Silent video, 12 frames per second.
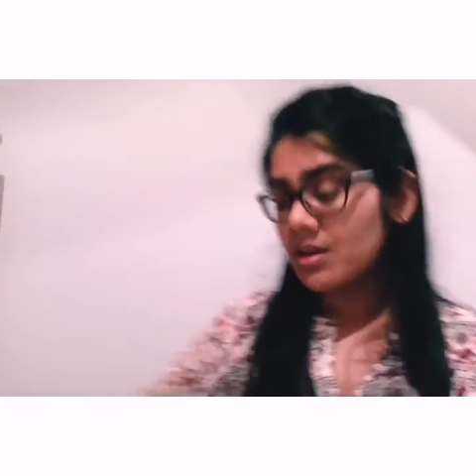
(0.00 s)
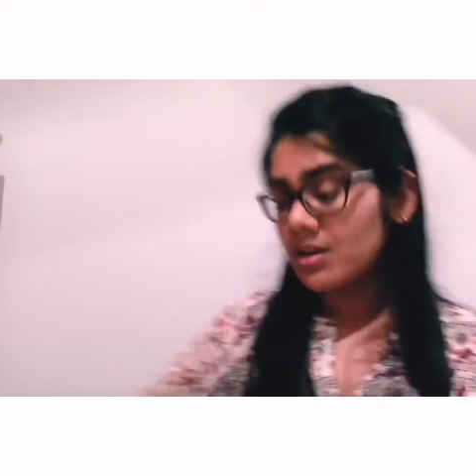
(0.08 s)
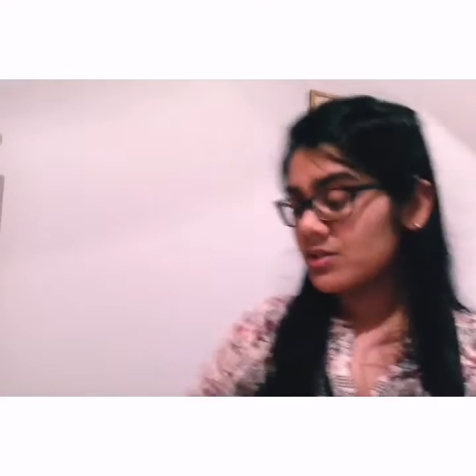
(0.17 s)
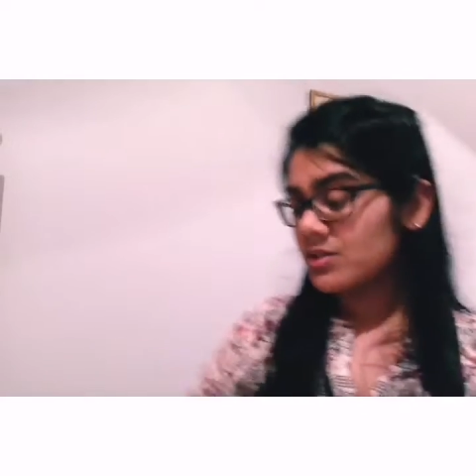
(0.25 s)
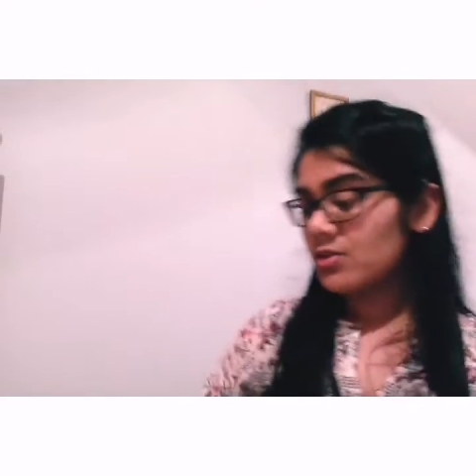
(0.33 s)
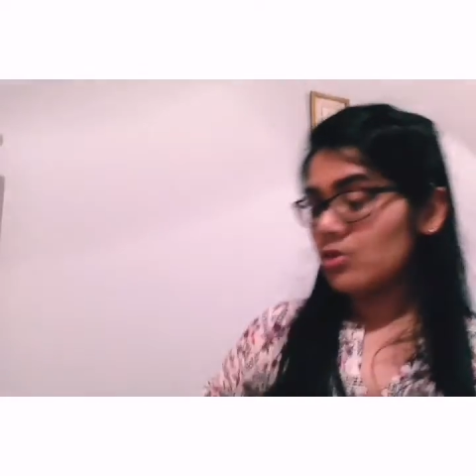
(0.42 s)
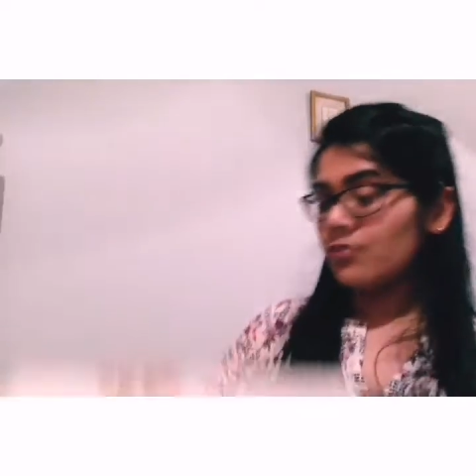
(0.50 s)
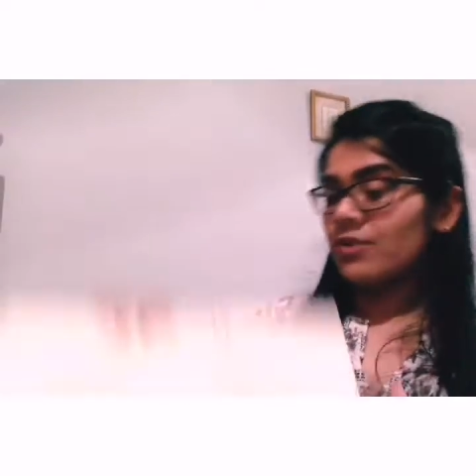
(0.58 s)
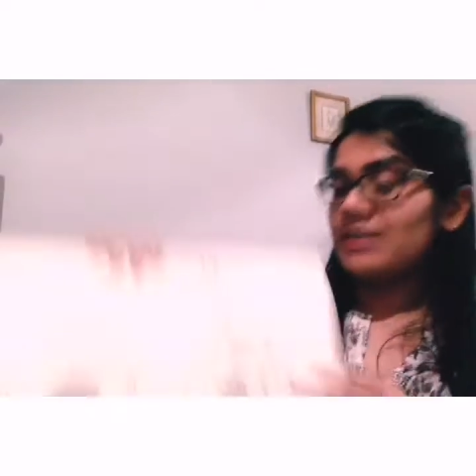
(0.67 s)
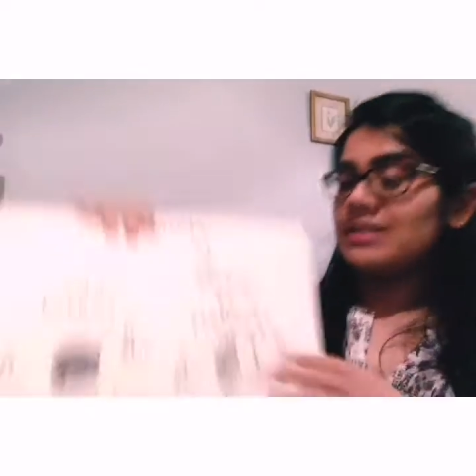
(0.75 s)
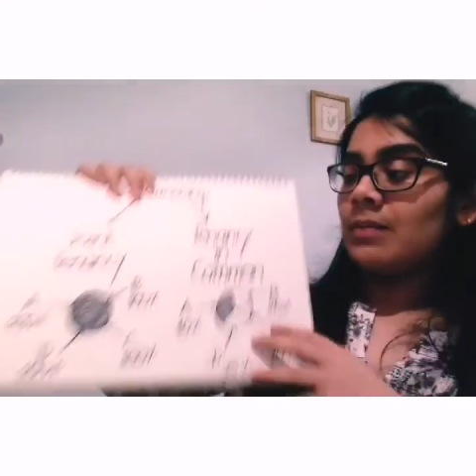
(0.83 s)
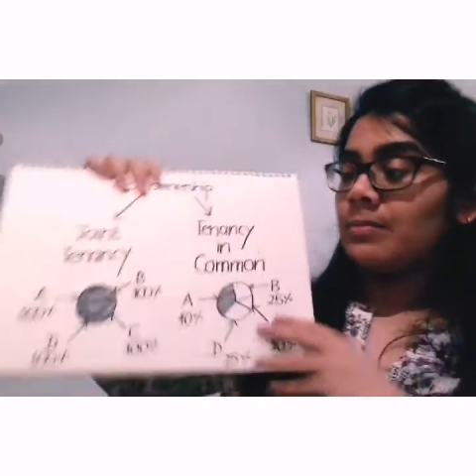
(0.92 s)
So, for
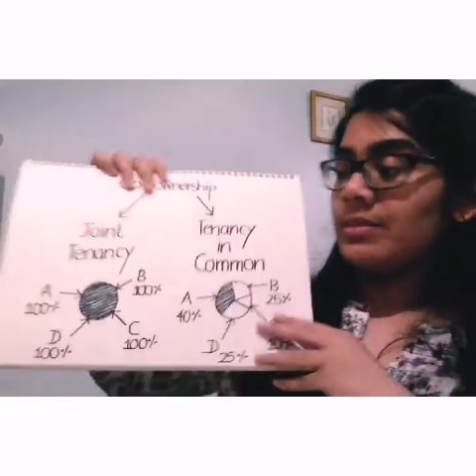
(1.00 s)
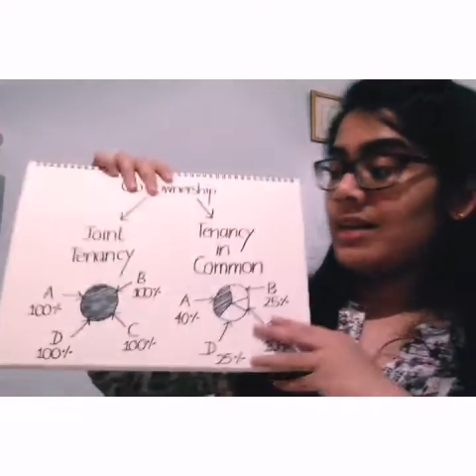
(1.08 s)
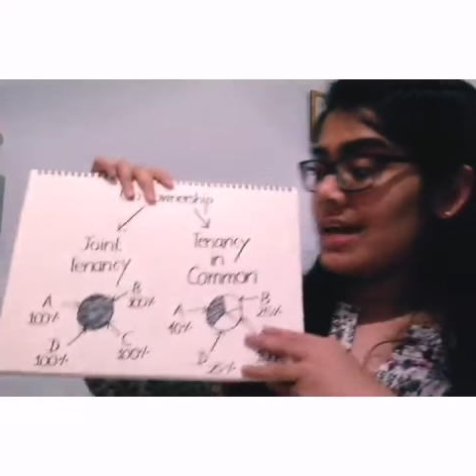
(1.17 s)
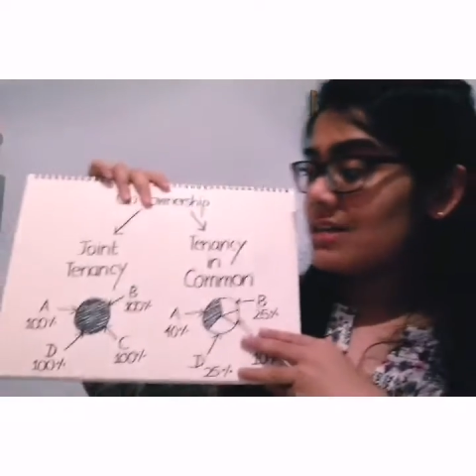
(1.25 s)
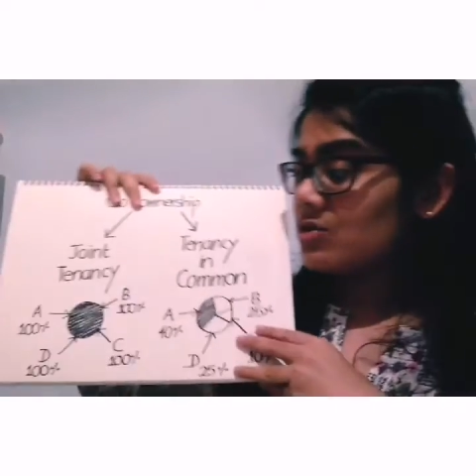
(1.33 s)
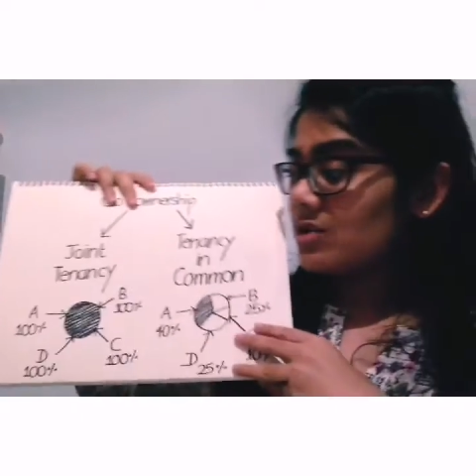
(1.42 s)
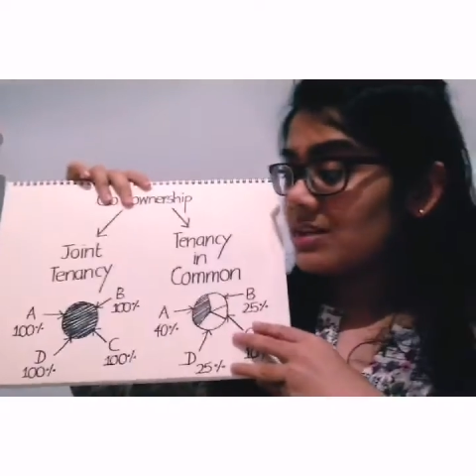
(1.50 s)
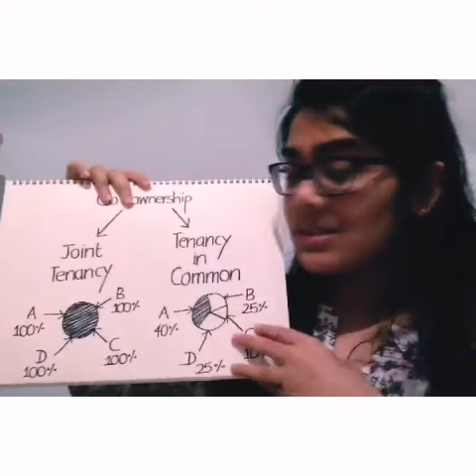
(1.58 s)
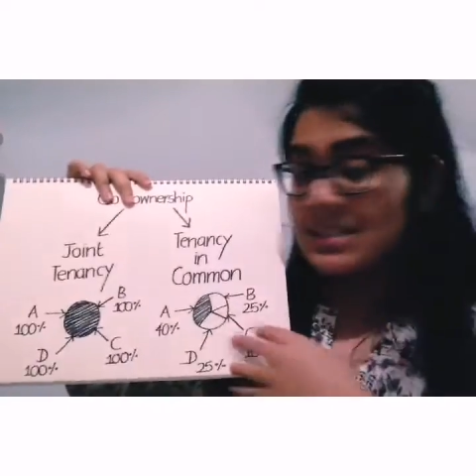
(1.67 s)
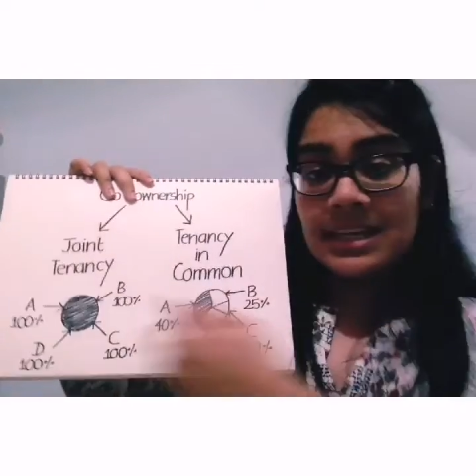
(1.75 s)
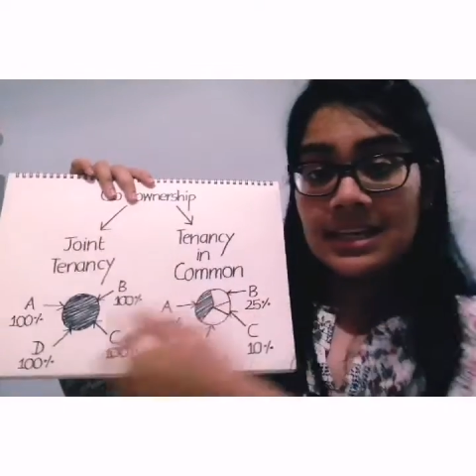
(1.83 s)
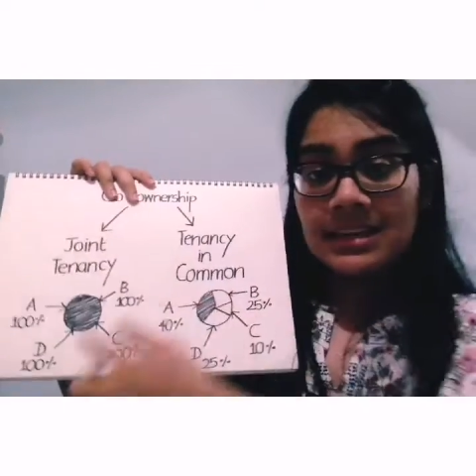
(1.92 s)
example, as you can
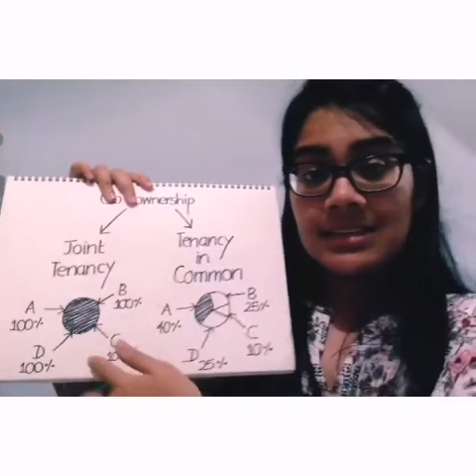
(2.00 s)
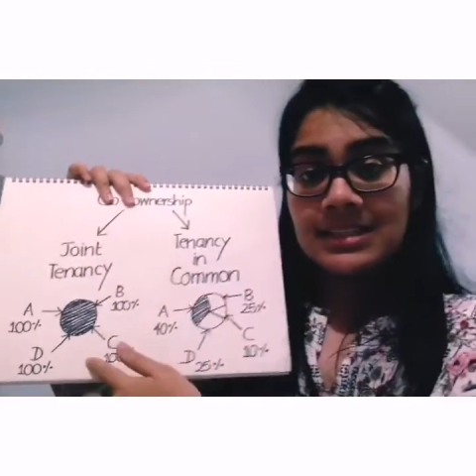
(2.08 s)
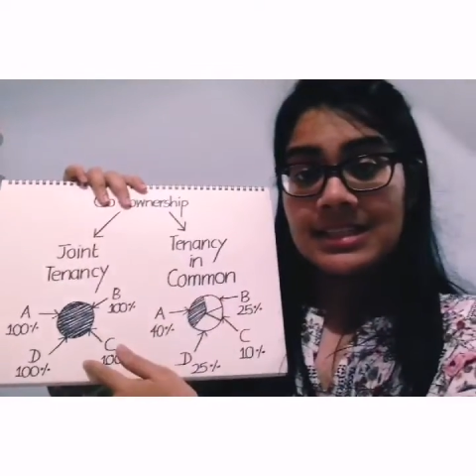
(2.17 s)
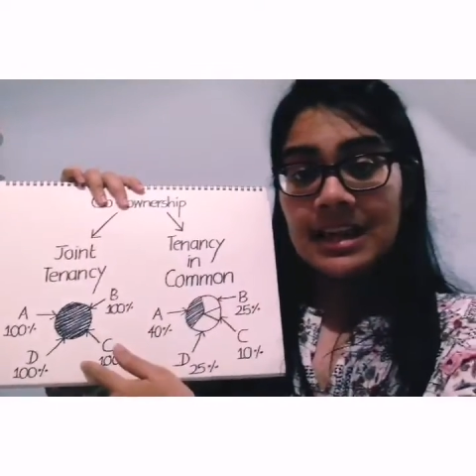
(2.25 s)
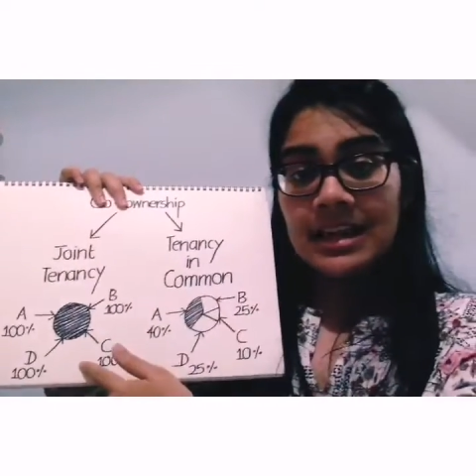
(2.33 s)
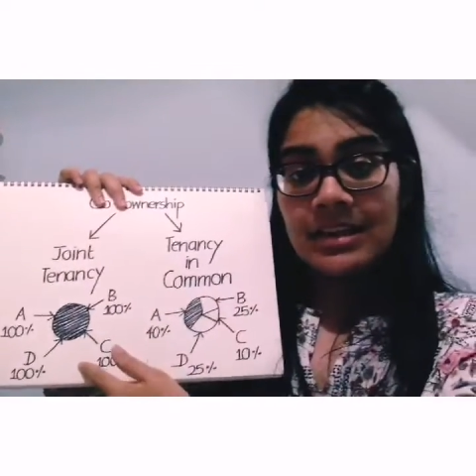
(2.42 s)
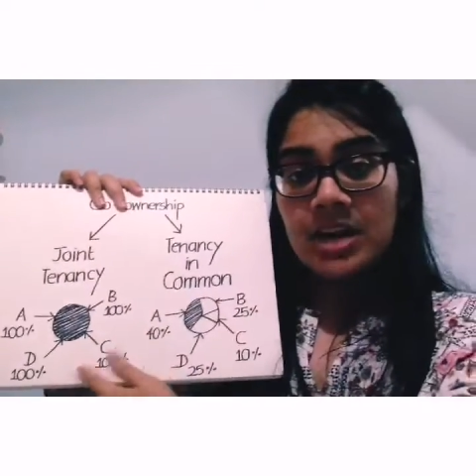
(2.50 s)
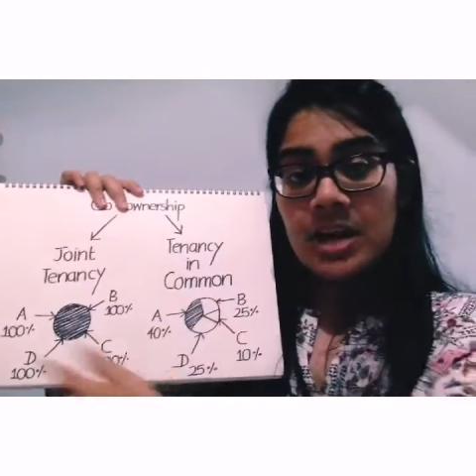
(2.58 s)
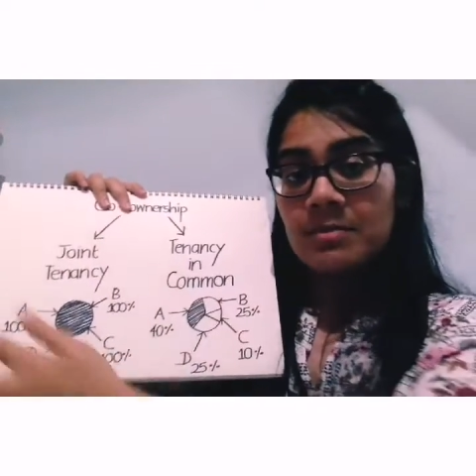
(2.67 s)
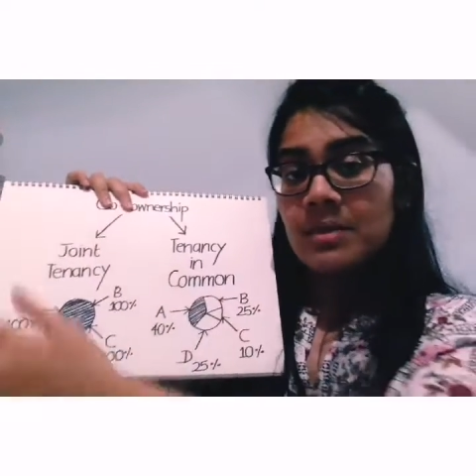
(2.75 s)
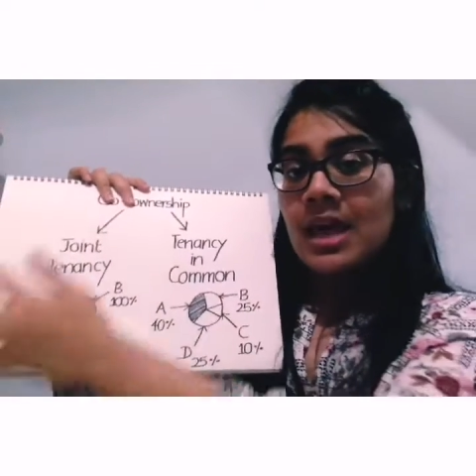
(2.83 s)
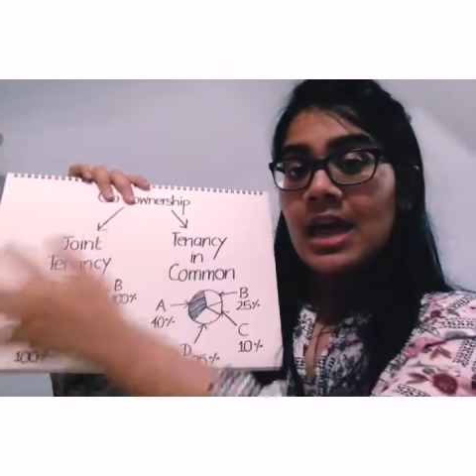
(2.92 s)
see in this diagram,